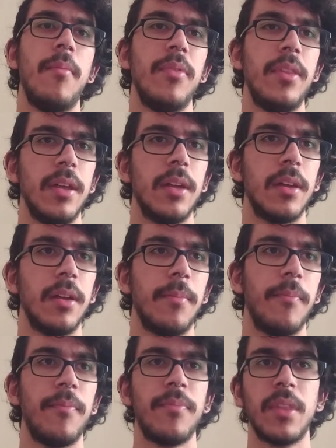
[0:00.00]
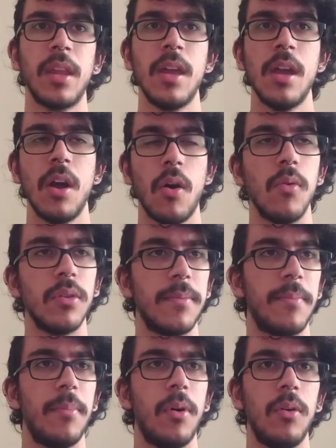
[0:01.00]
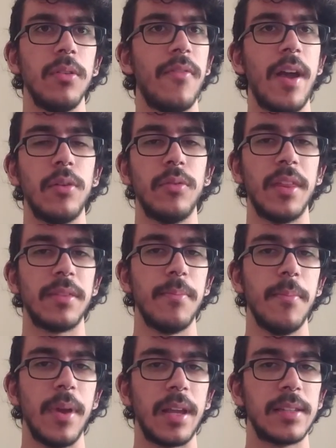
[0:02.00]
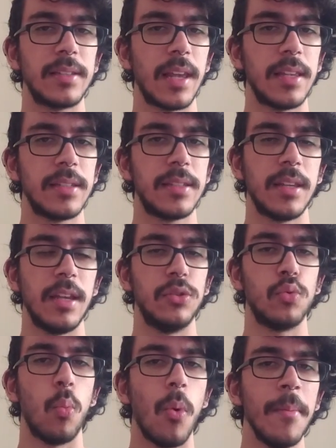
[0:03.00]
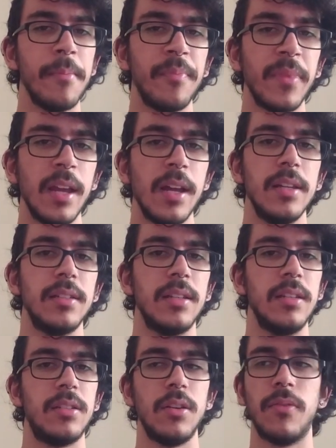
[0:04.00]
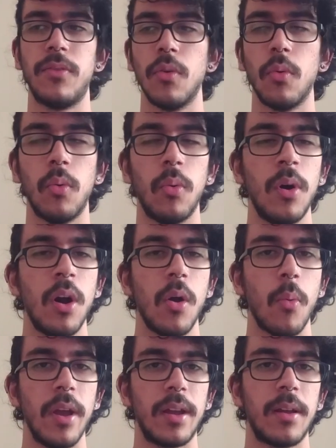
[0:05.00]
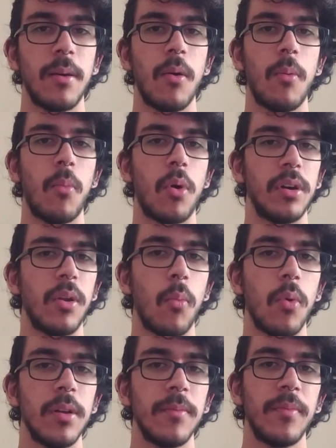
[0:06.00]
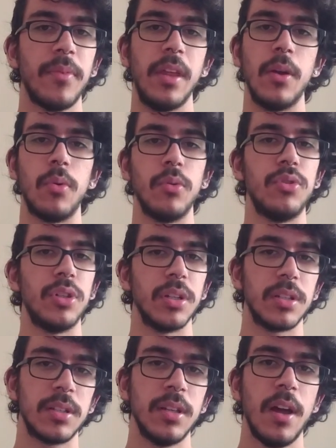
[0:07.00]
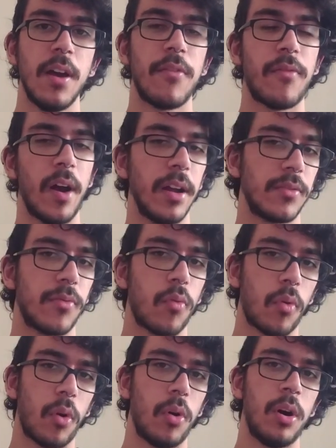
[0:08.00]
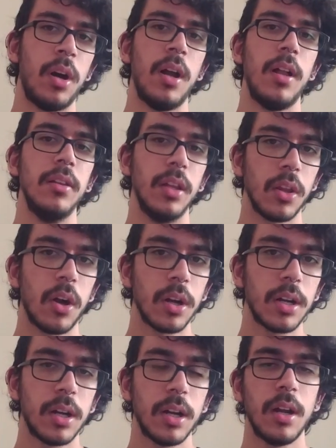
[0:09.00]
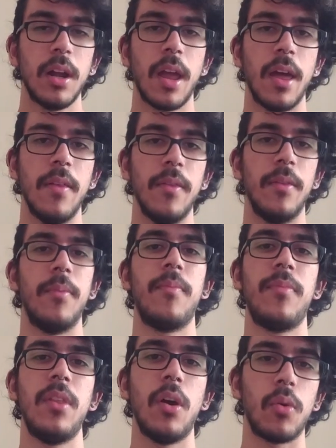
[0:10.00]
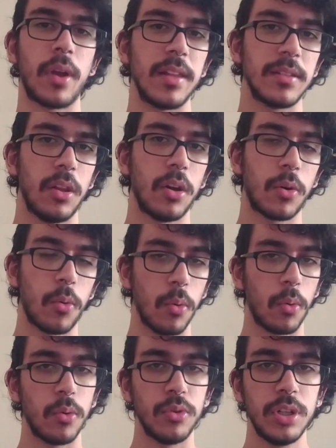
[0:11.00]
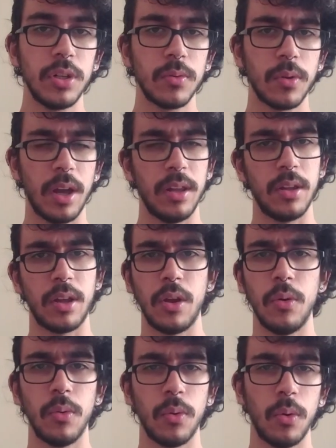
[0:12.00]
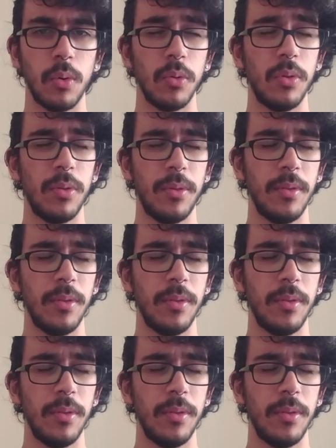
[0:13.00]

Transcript: the only value that makes sense is 1, since if you wake more than 1, they will just fight for the lock, and who gets the lock will continue, and who